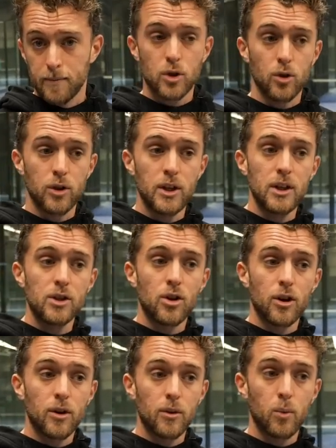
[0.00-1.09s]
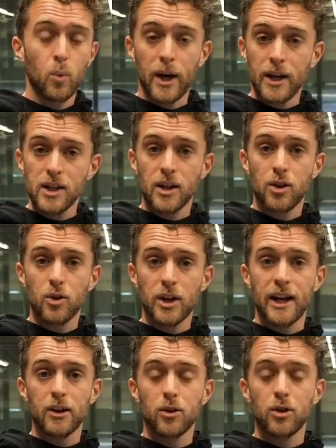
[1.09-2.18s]
So these are ways that you can
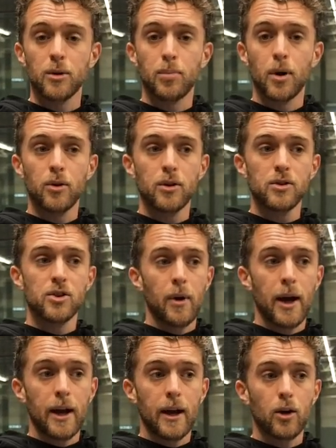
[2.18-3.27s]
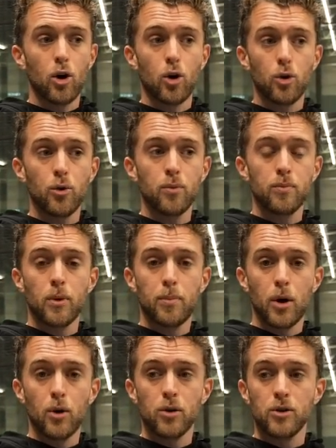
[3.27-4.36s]
handle the opponents. And all
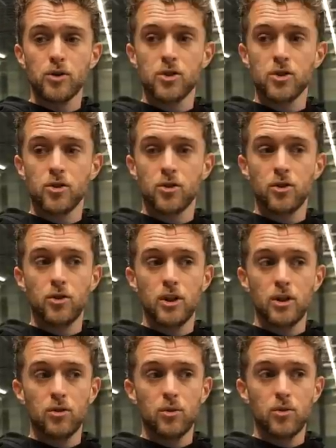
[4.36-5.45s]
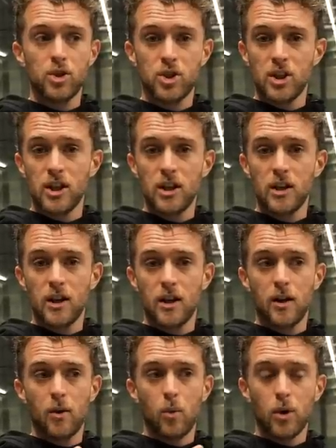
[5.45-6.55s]
opponents, you need to see
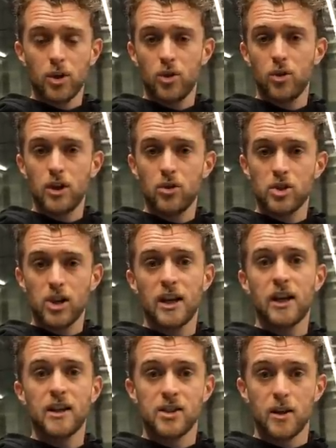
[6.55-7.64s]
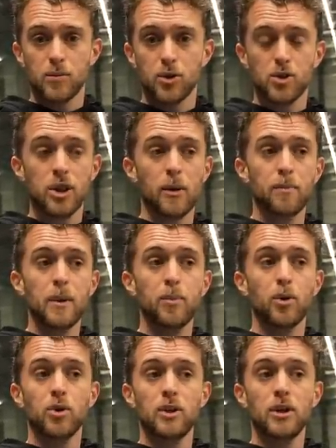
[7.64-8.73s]
what you need to say against them. So some
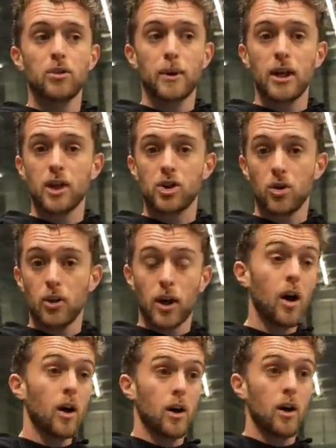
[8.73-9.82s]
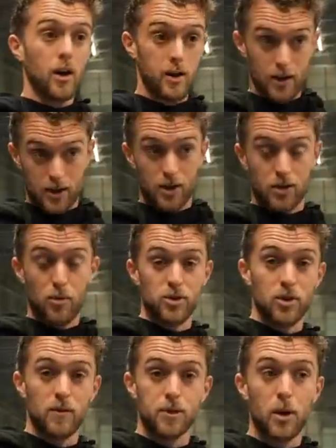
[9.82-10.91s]
people you need to make a joke like, oh, that's a small
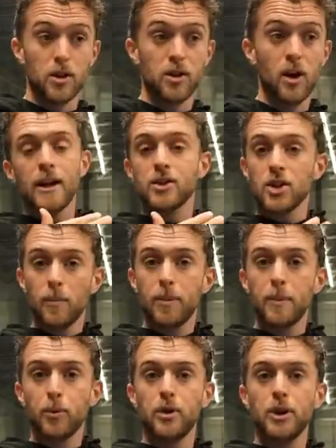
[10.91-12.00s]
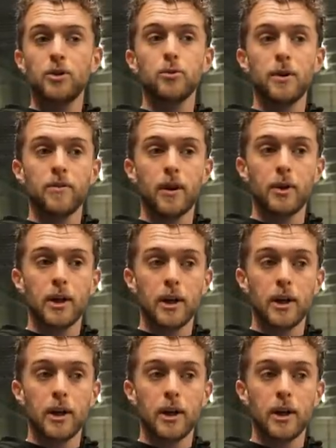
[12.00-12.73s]
service box. And some people you need to be very